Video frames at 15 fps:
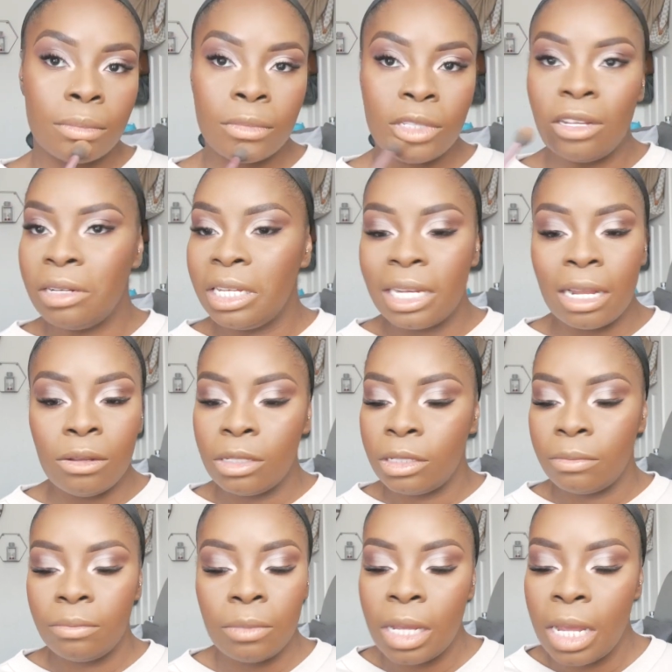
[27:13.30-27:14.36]
You don't need
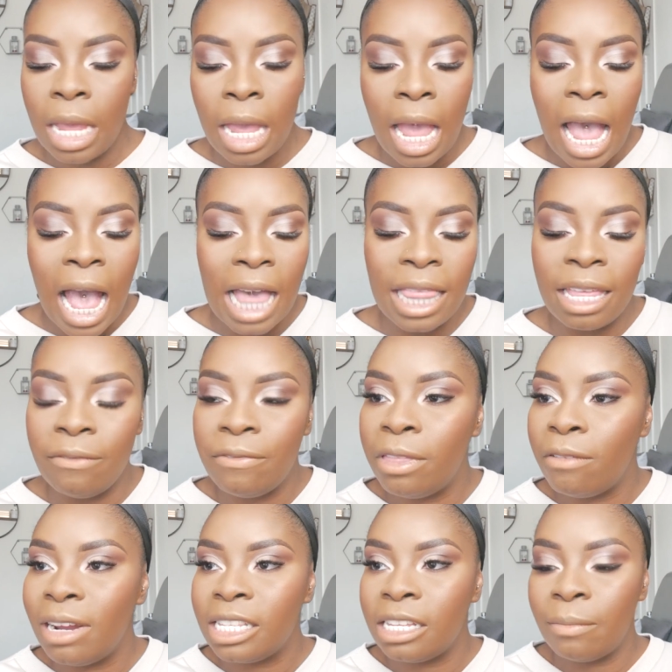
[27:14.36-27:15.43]
loads. And then for
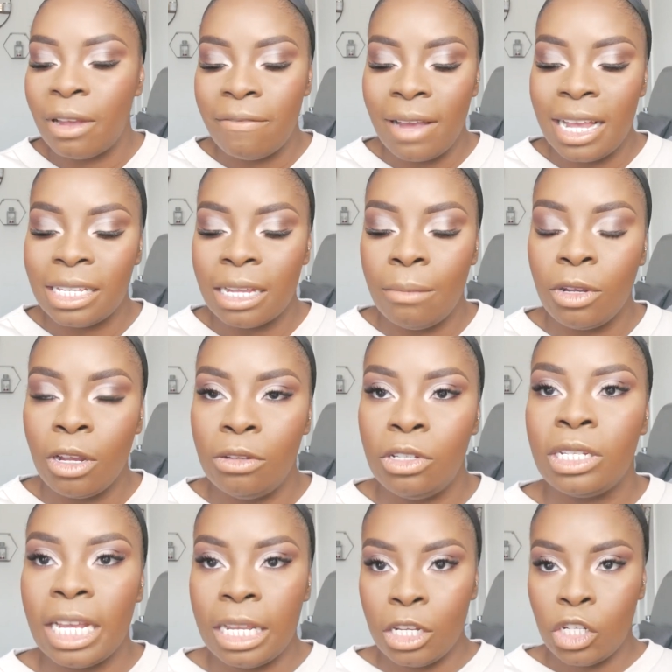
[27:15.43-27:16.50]
the rest of my face, I'm going
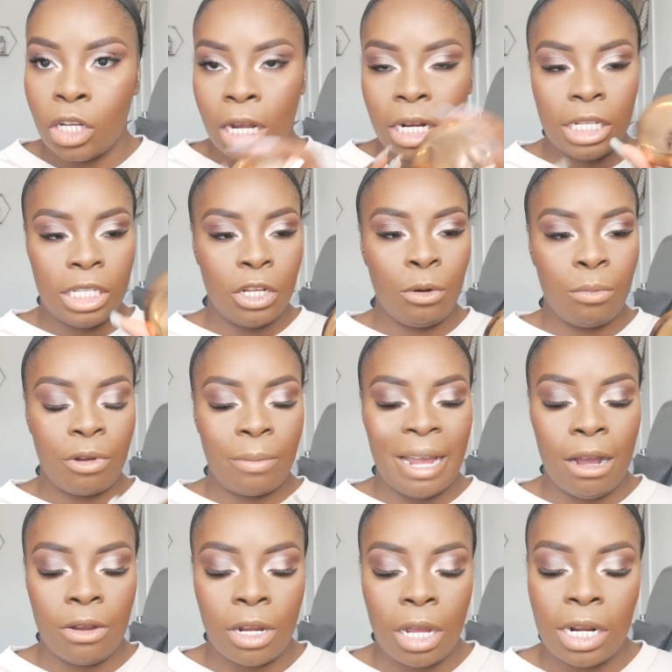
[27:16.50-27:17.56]
to take the Charlotte Tilbury
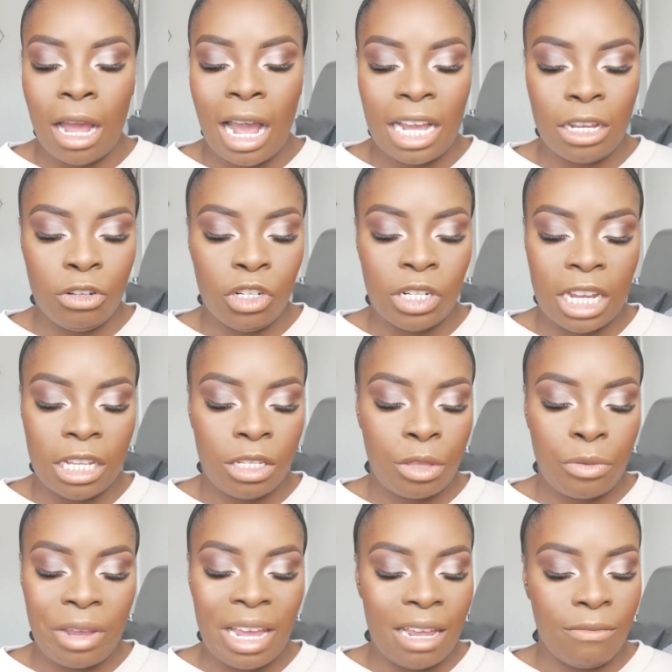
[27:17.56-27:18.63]
powder. Now, I use shades
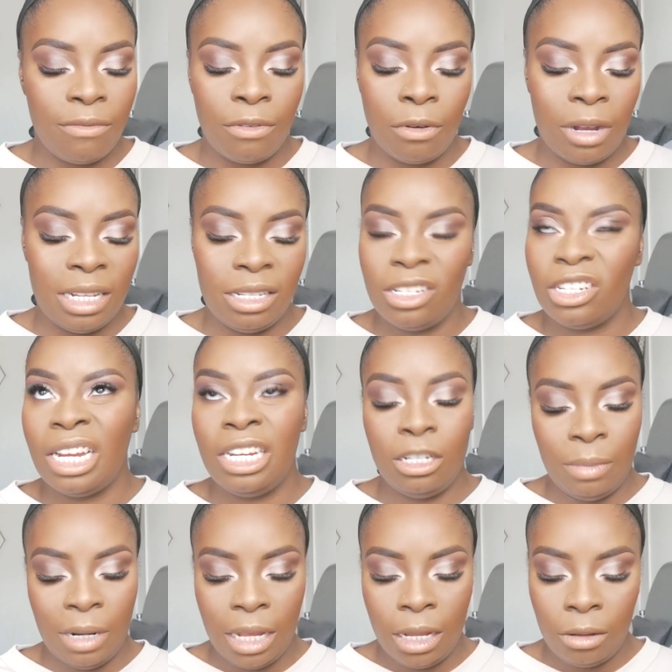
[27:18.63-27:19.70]
3 and 4
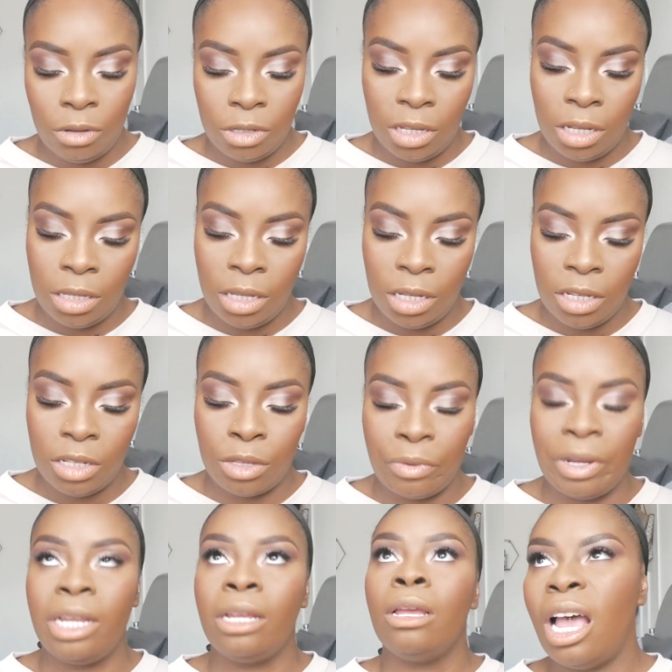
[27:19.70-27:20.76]
interchangeably. What's this? This is
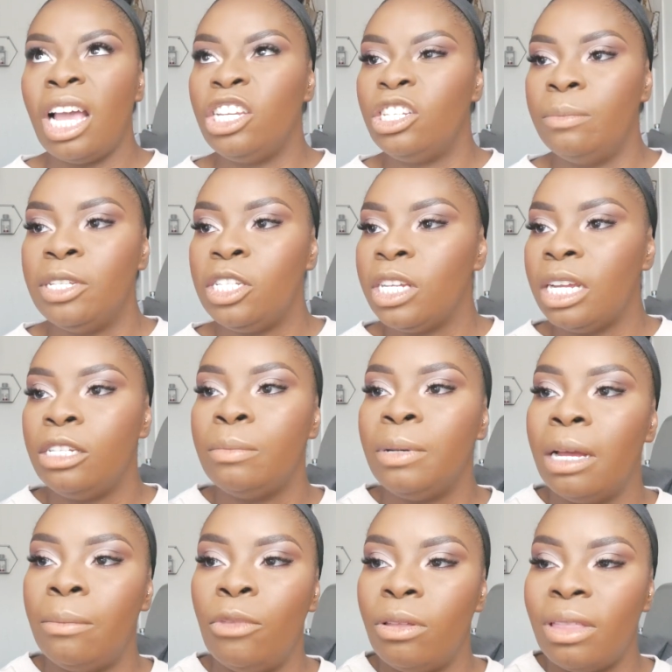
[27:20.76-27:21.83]
3. I use them
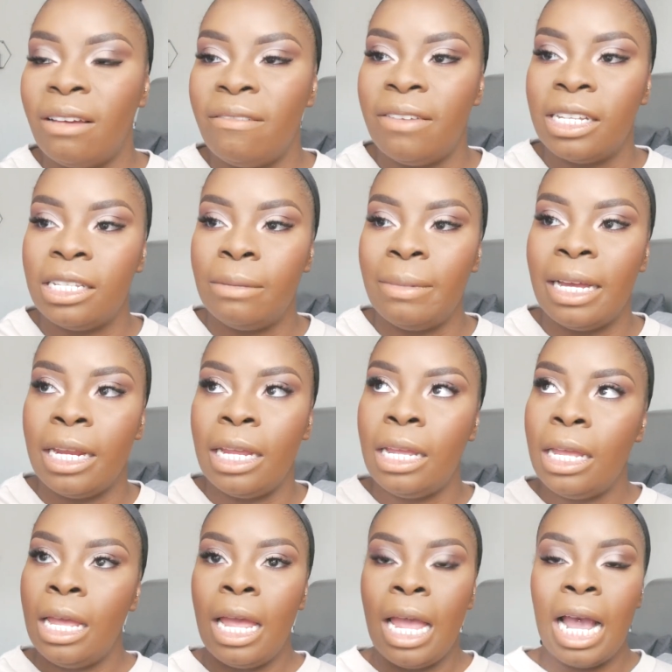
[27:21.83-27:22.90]
interchangeably. I'm not that fussed about
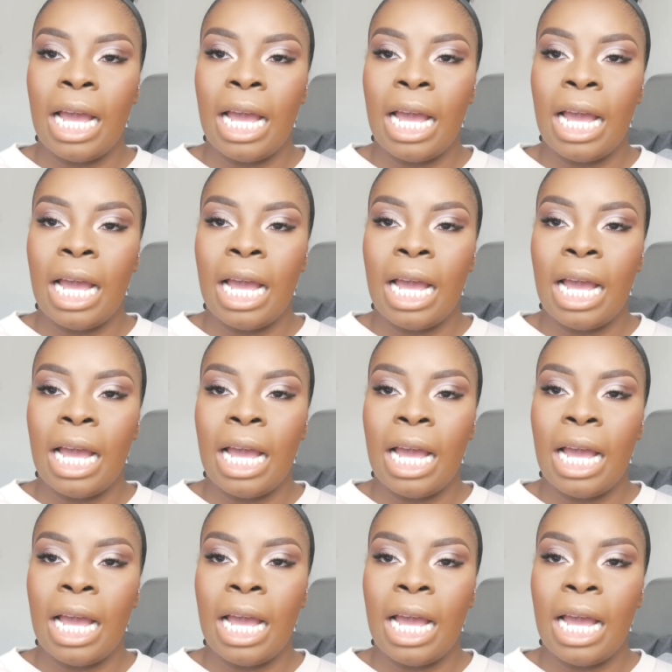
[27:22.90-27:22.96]
it.